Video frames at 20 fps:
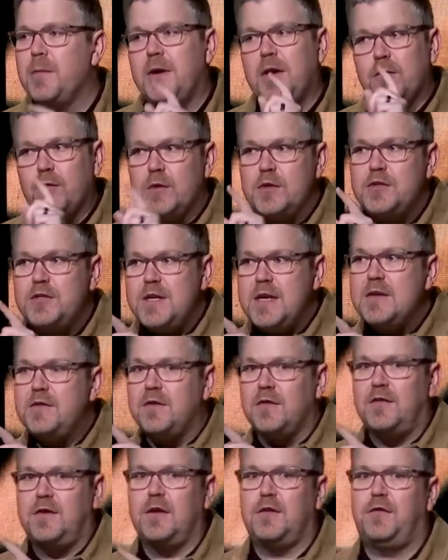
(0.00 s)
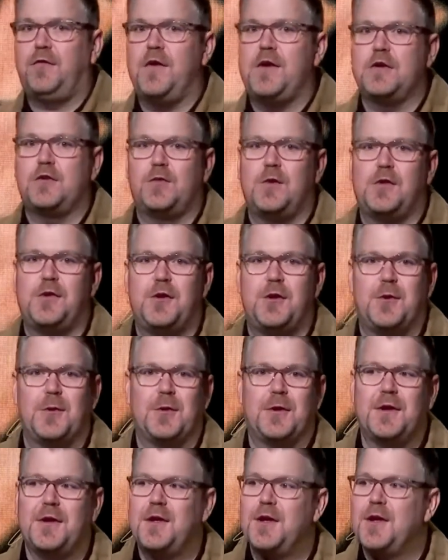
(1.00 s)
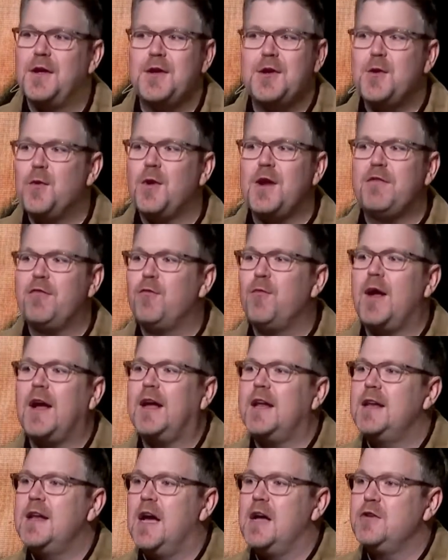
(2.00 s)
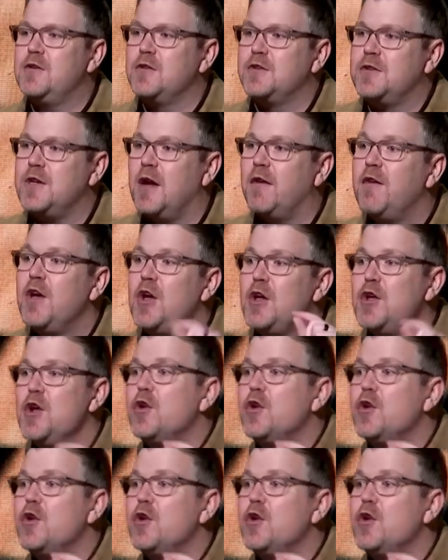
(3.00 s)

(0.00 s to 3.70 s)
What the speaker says: because when Jesus gets finished with you, you won't even recognize yourself.